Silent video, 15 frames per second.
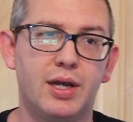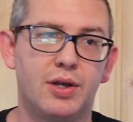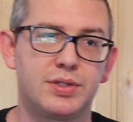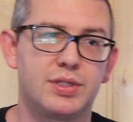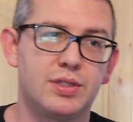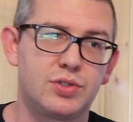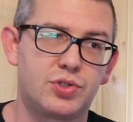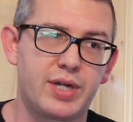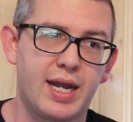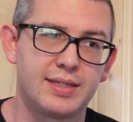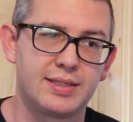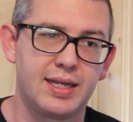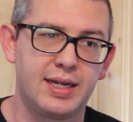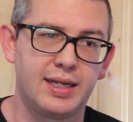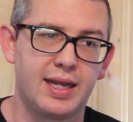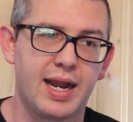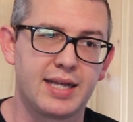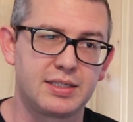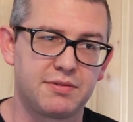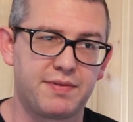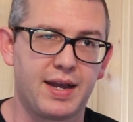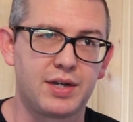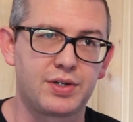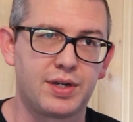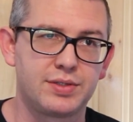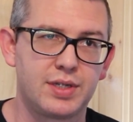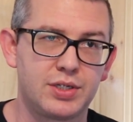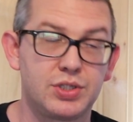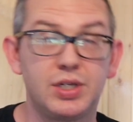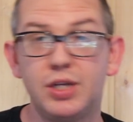else is translating it as a fan
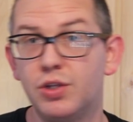translation